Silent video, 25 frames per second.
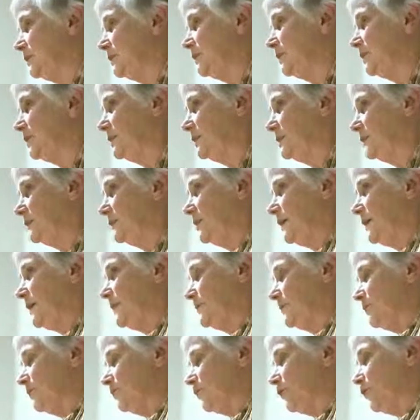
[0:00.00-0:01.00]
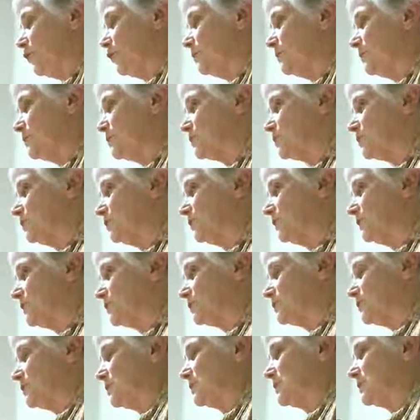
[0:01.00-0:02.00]
the NAEP for urban school
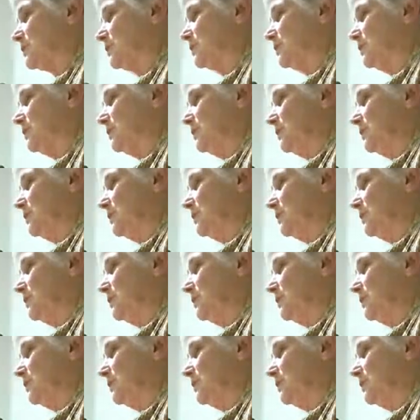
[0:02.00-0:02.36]
districts.